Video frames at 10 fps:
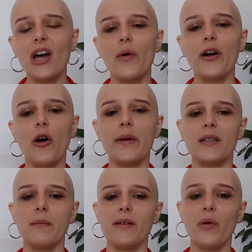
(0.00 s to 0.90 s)
We're going
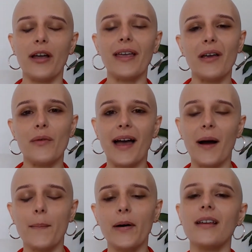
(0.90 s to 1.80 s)
to be working with
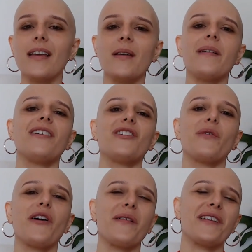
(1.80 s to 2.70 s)
our body image.
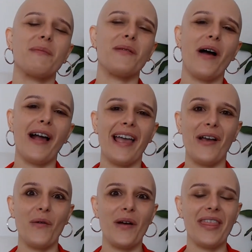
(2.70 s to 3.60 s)
We're going to be
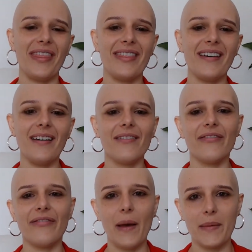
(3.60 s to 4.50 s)
working with the
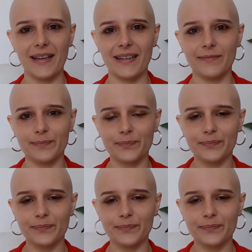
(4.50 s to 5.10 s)
feminine.